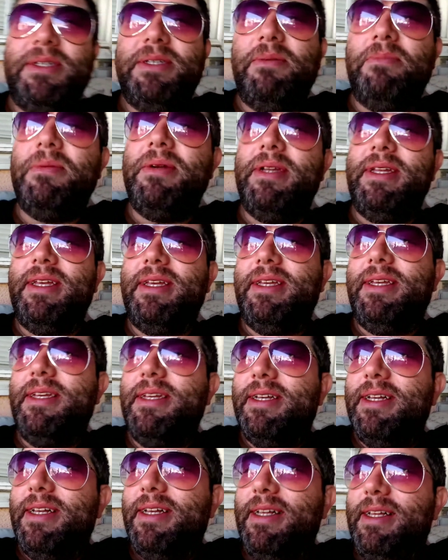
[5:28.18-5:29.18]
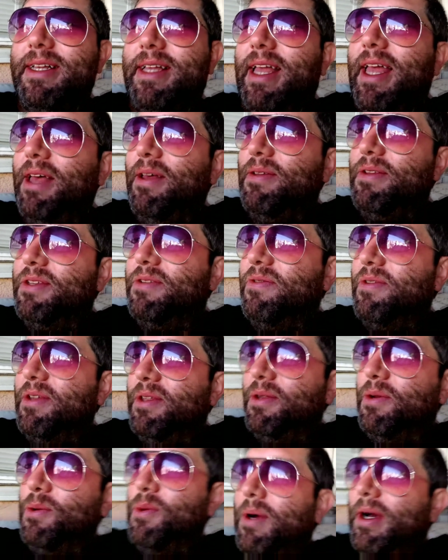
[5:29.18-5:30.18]
somebody else for a
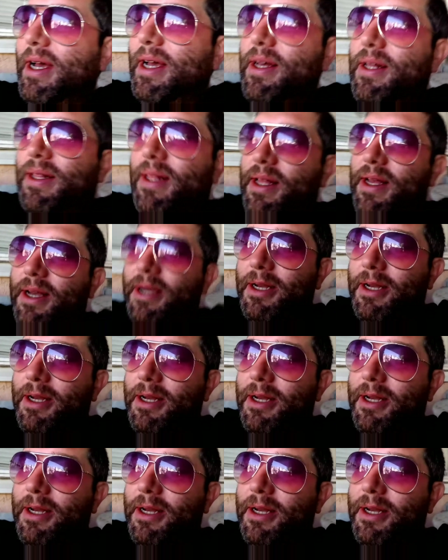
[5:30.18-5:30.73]
little while.